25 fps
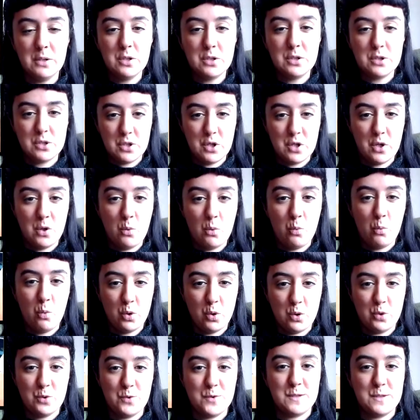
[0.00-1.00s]
to know what
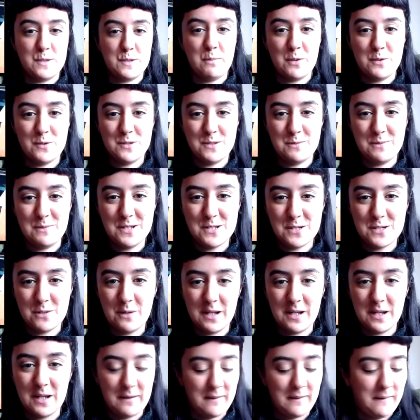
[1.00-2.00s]
you're supposed to be
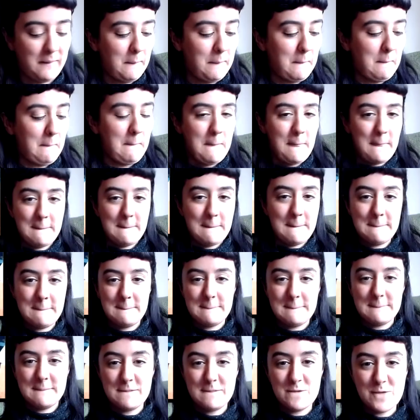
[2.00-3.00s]
doing.
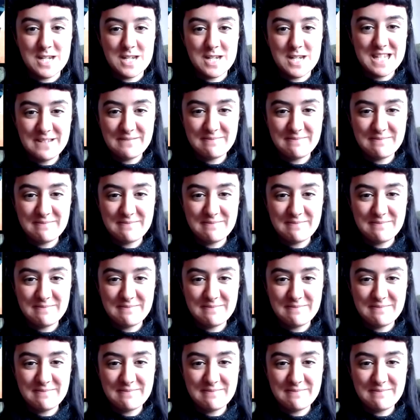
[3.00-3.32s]
Ready?